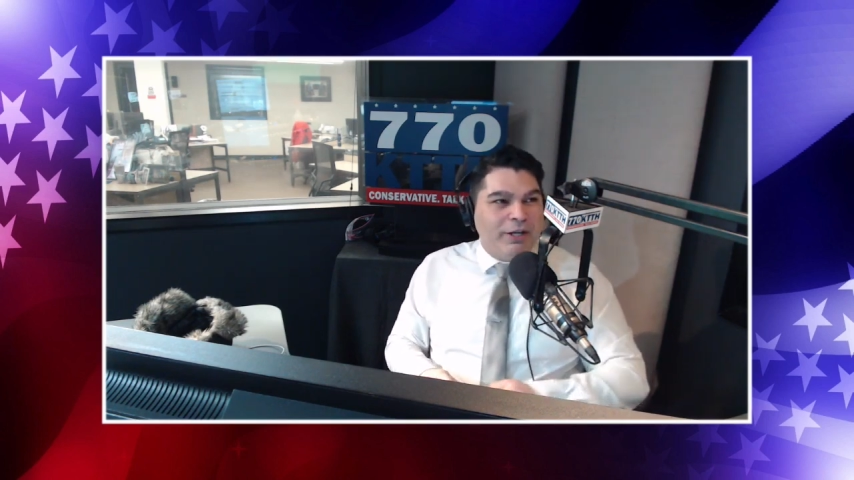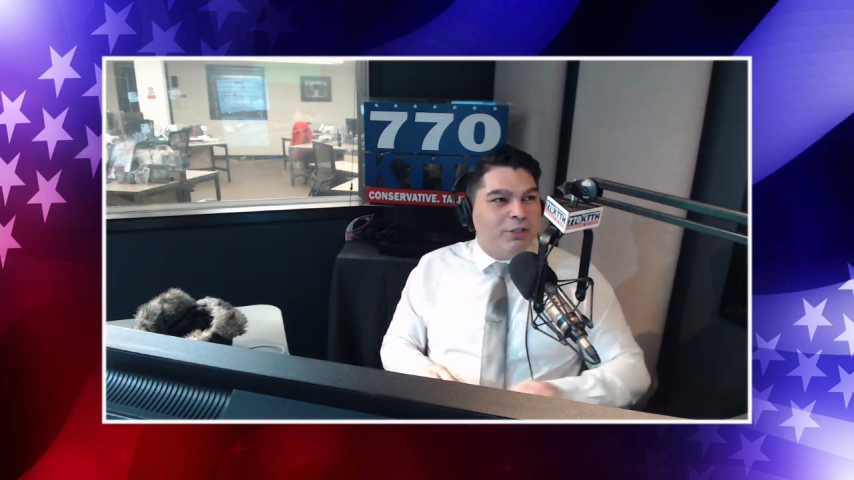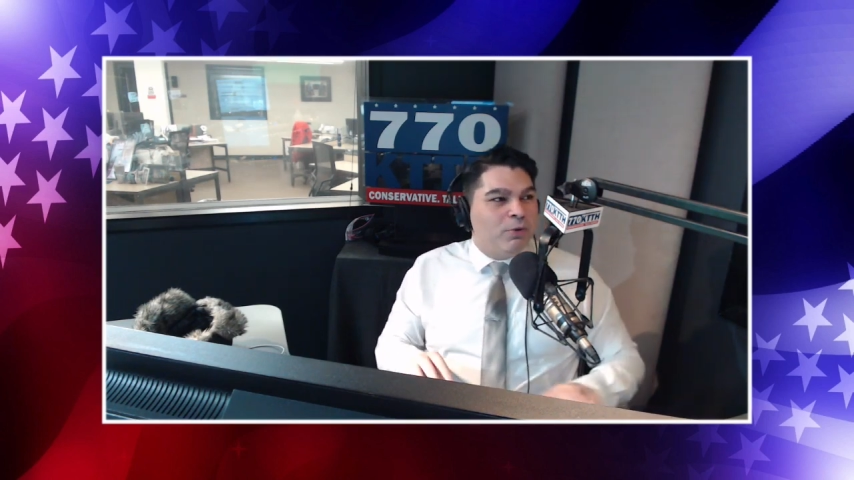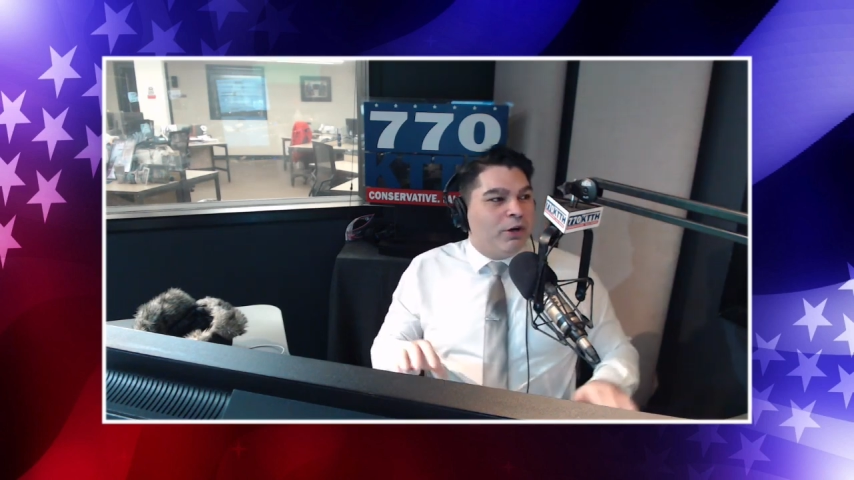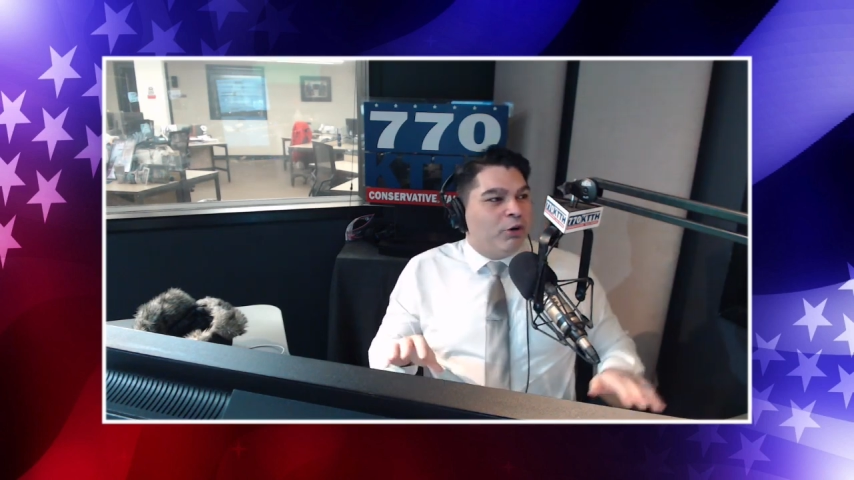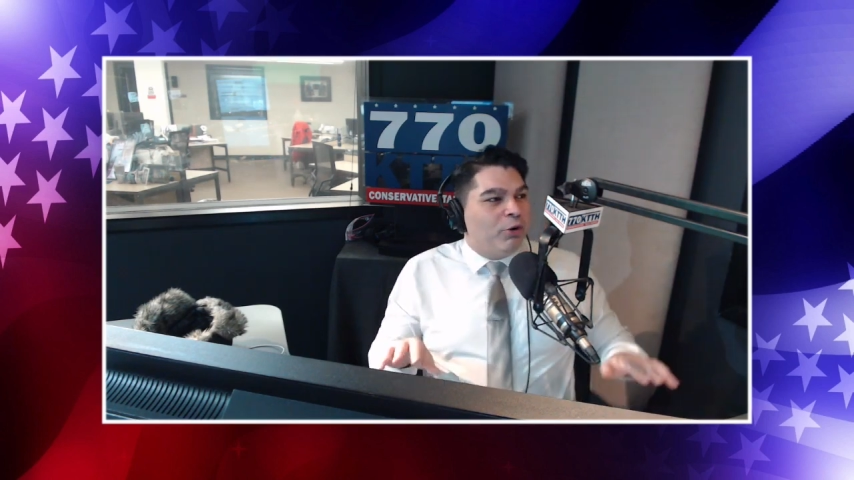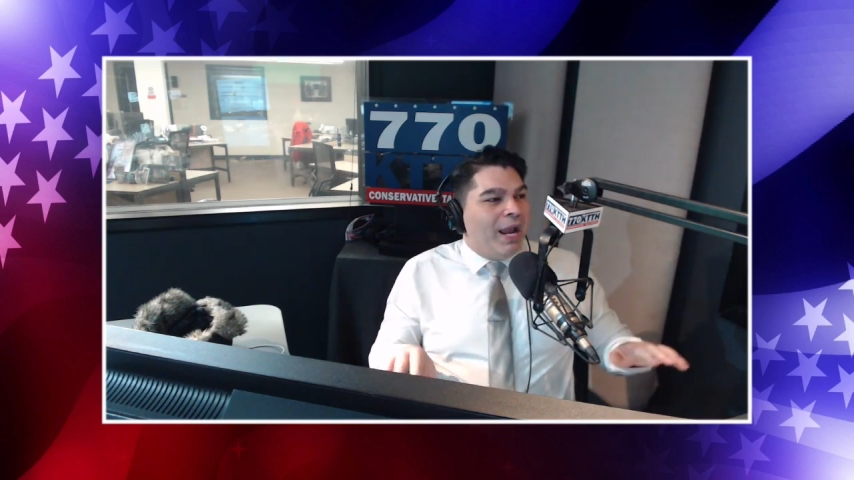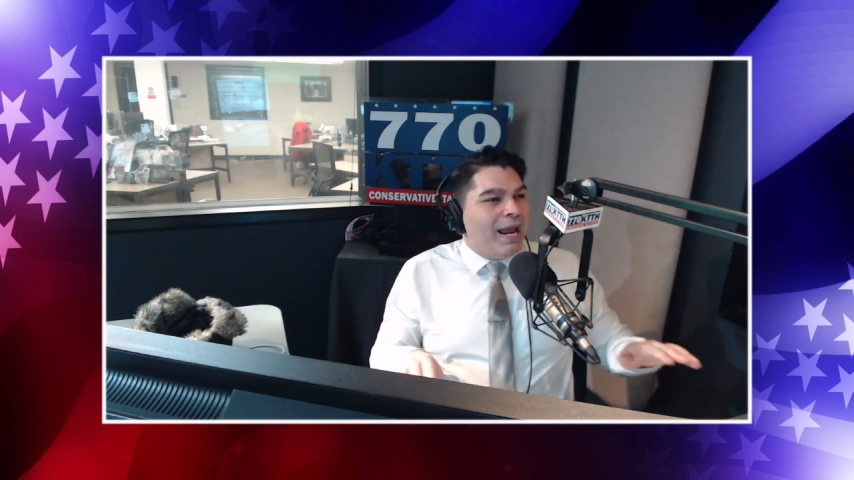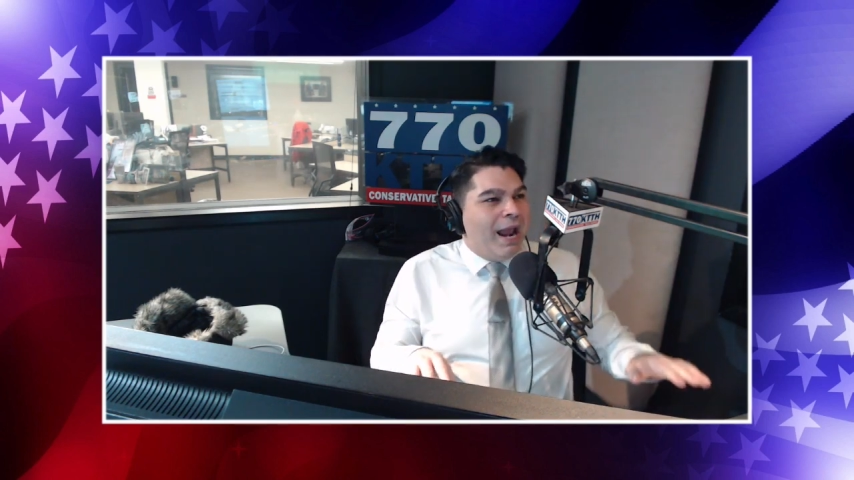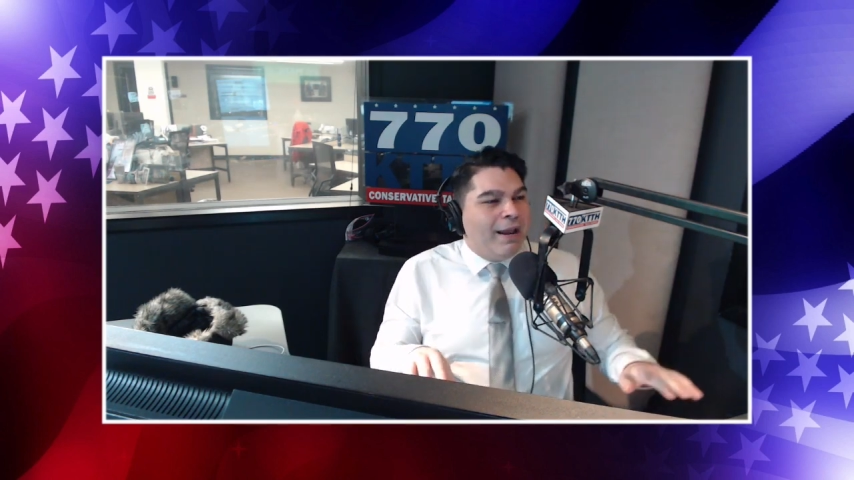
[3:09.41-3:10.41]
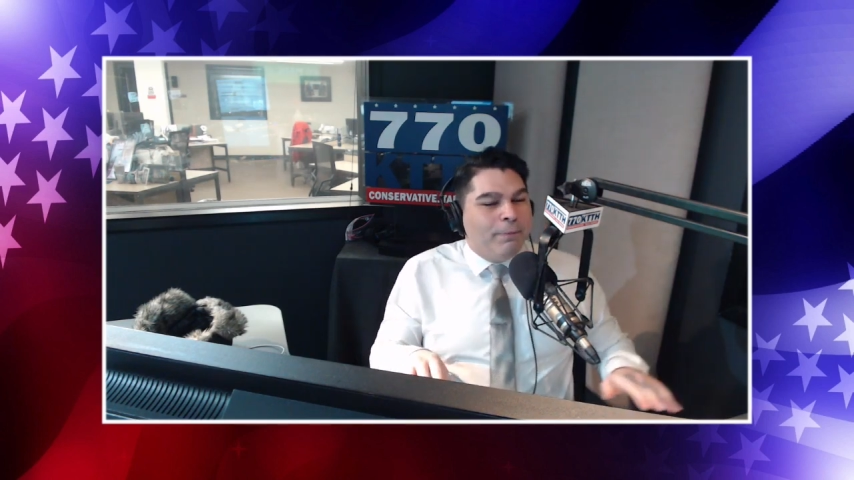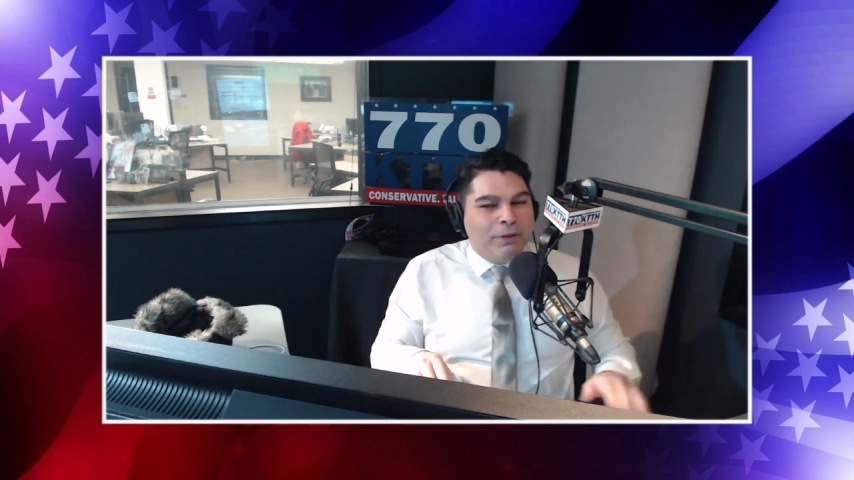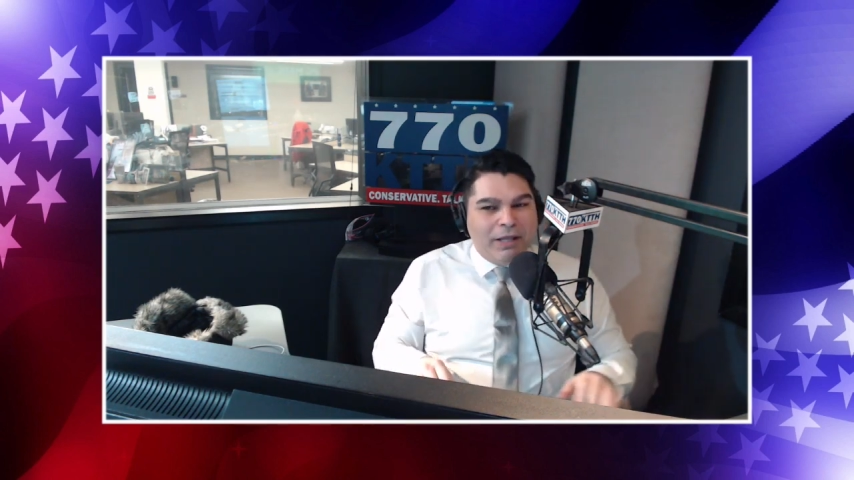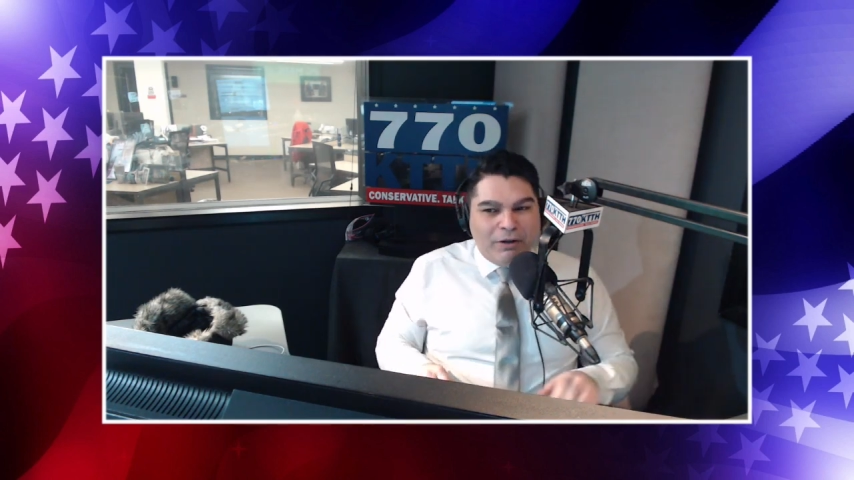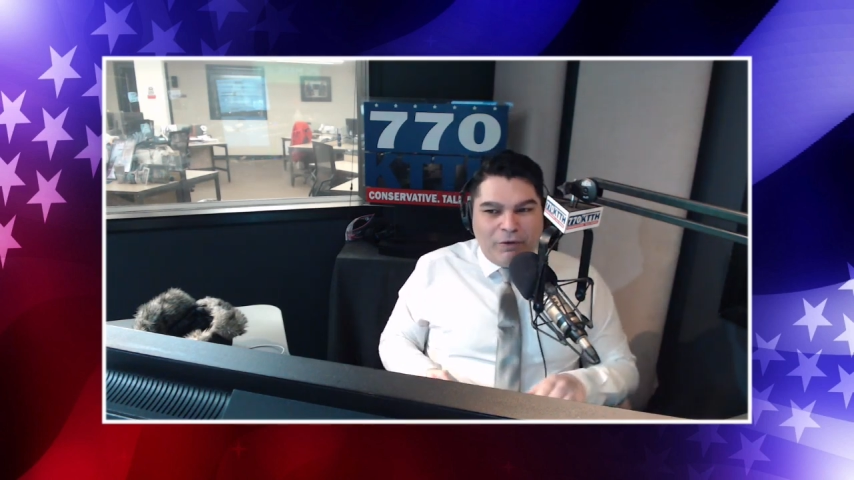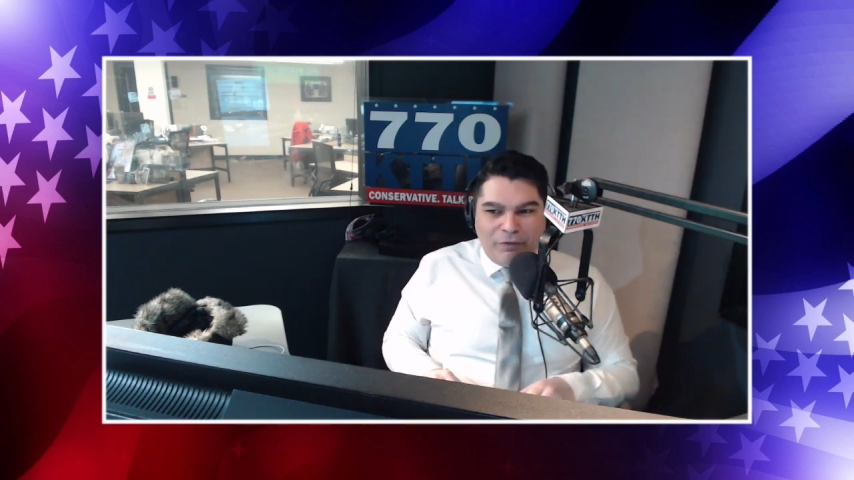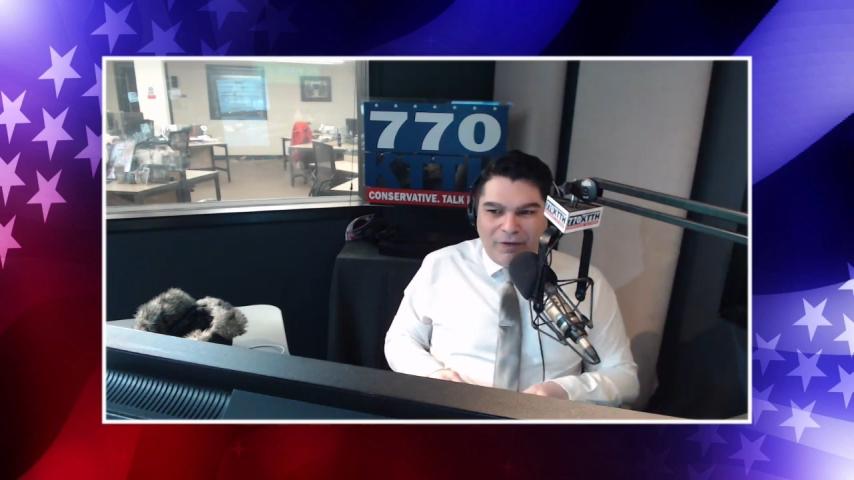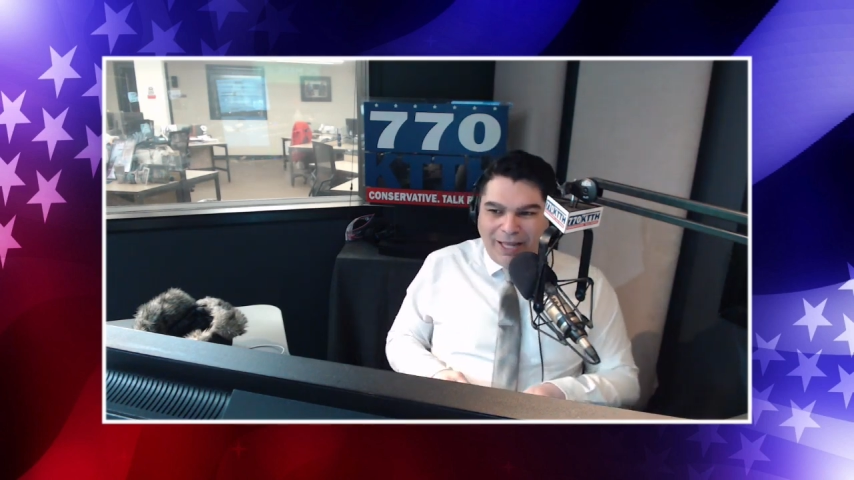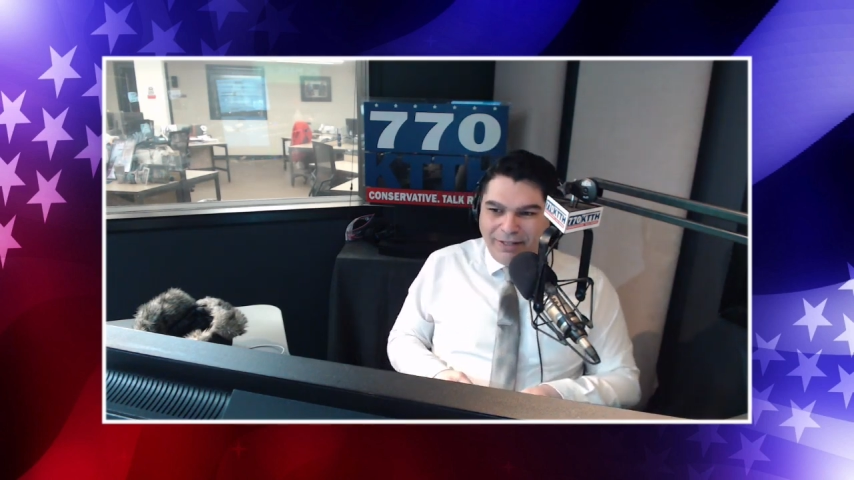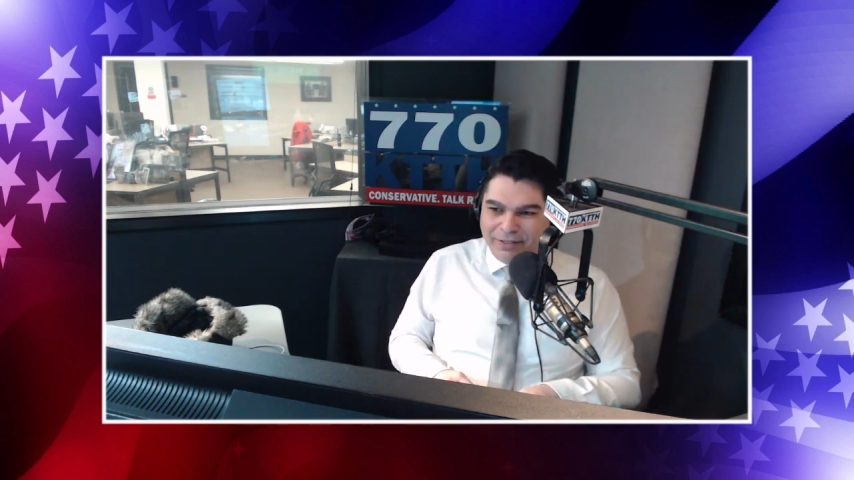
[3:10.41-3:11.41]
He doesn't want to create any political
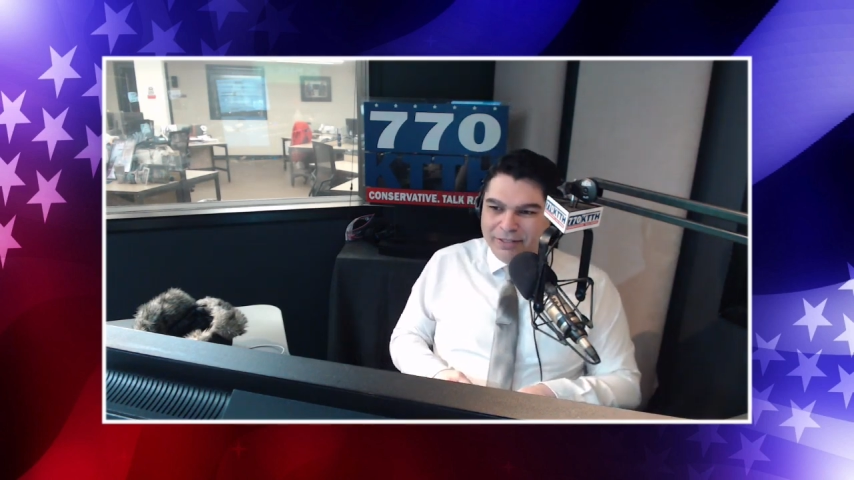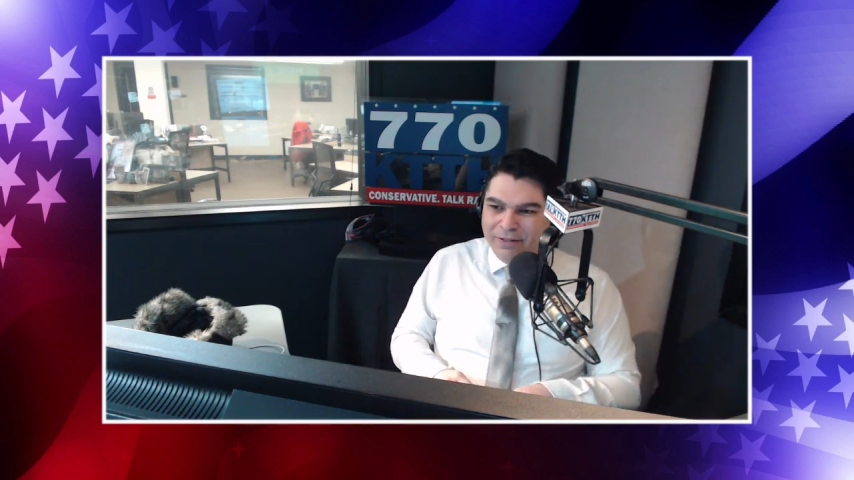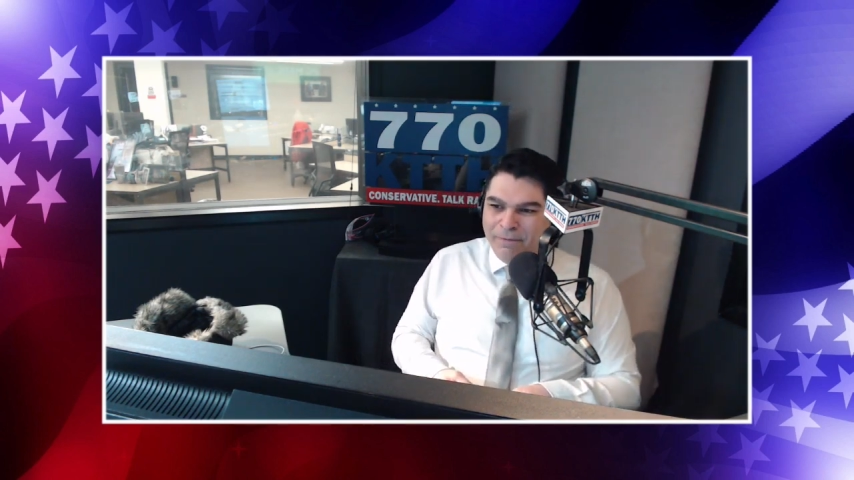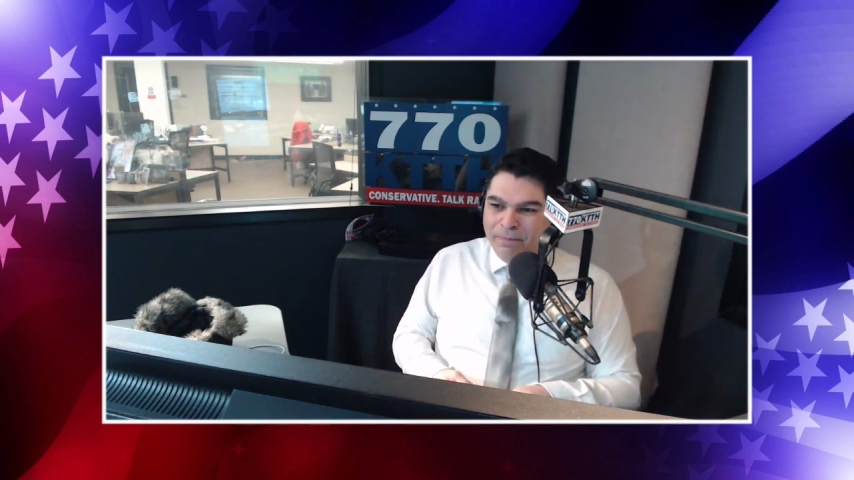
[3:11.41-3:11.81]
fights.